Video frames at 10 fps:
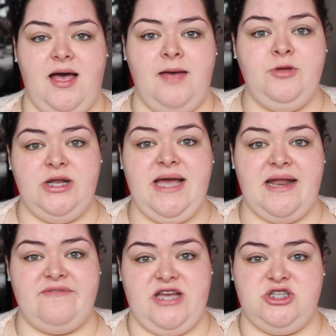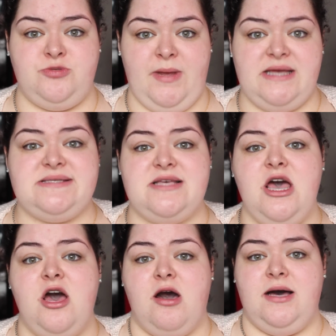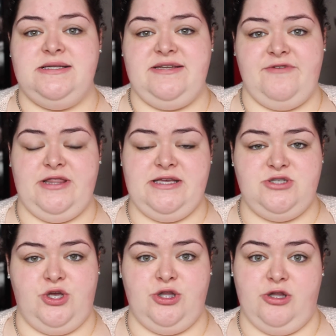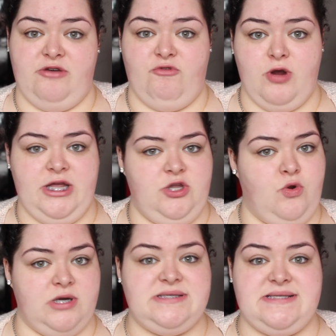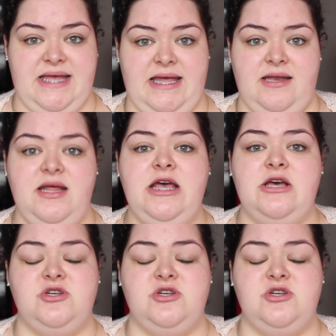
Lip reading: I'm going to kind of touch base on different things you can look for in your skin